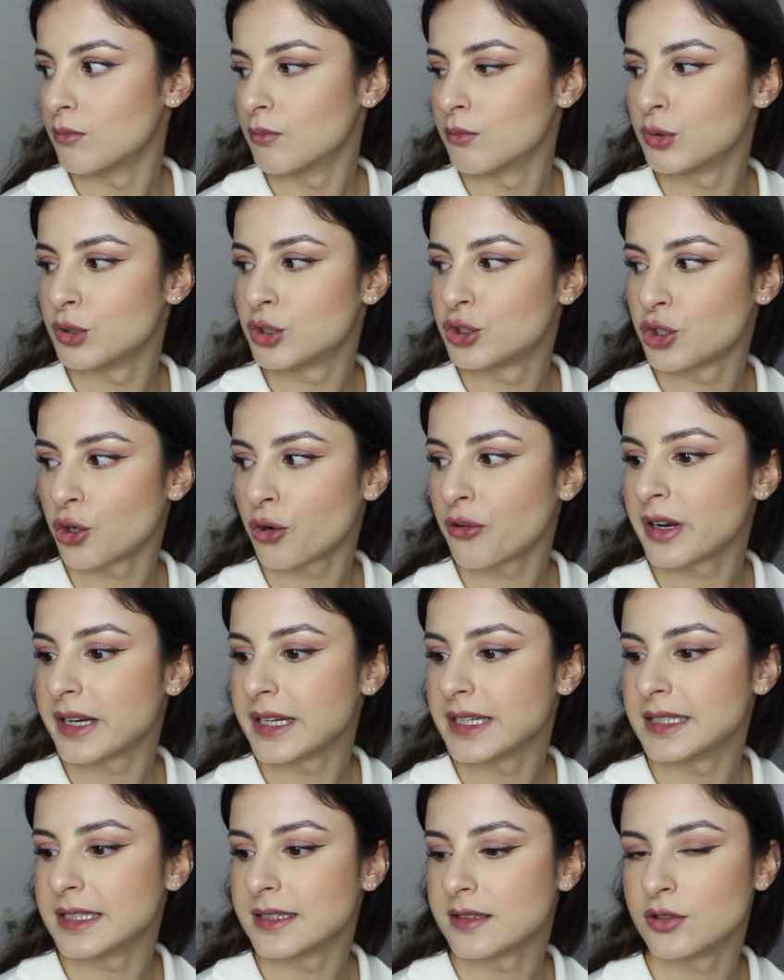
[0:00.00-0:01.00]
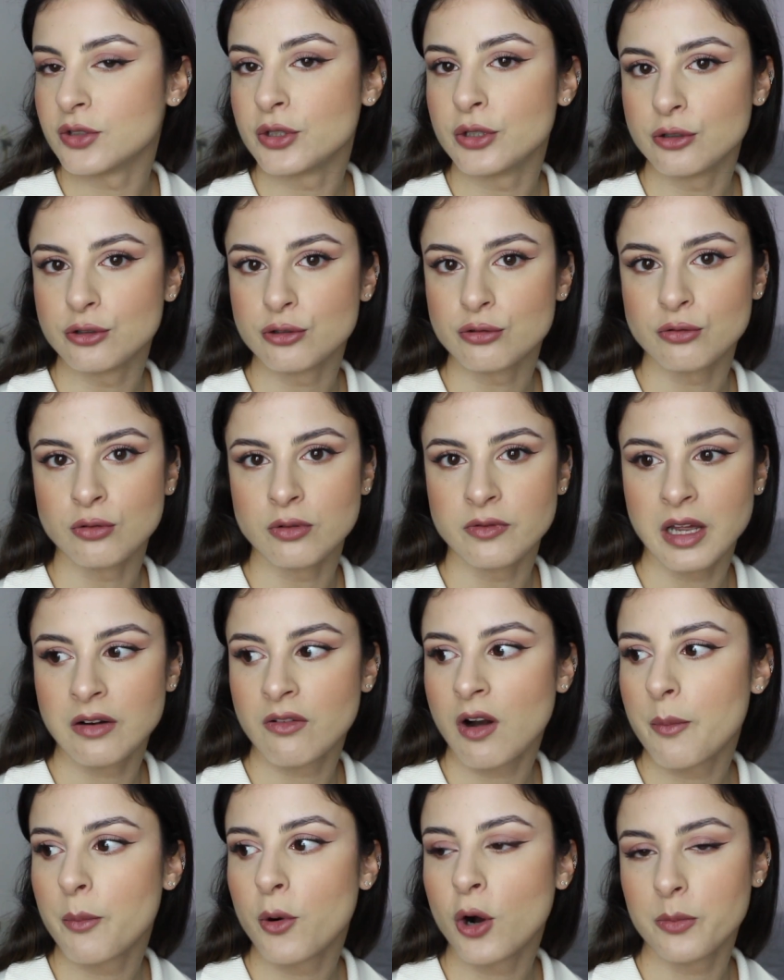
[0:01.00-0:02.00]
majority is neutral.
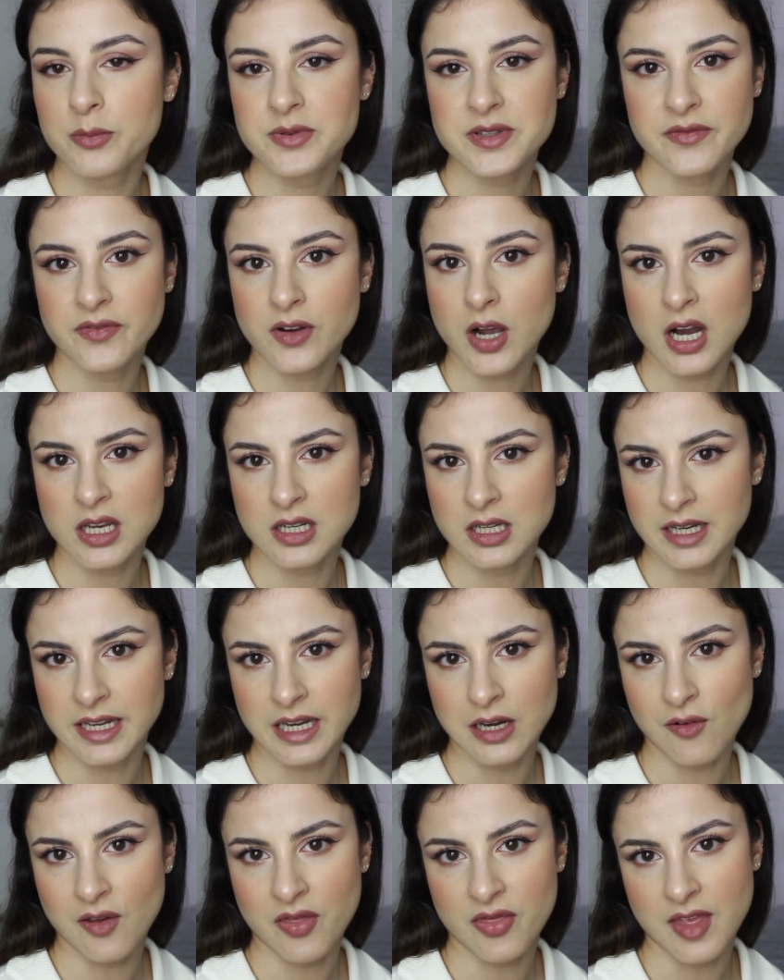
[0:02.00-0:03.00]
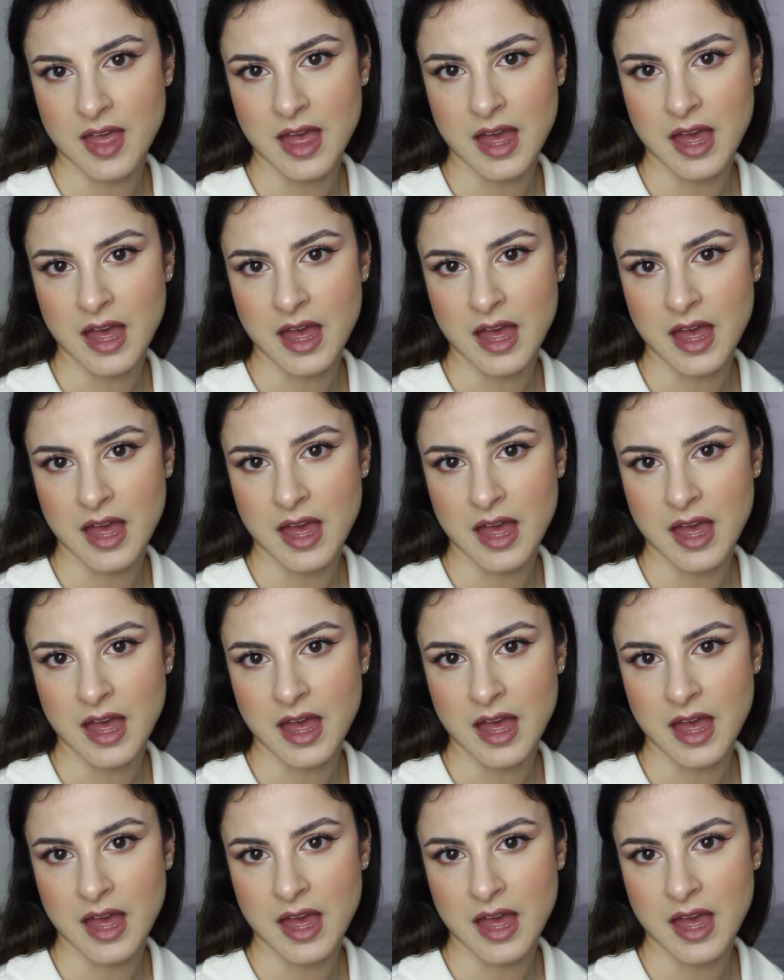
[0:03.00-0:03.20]
There are pops of colour here and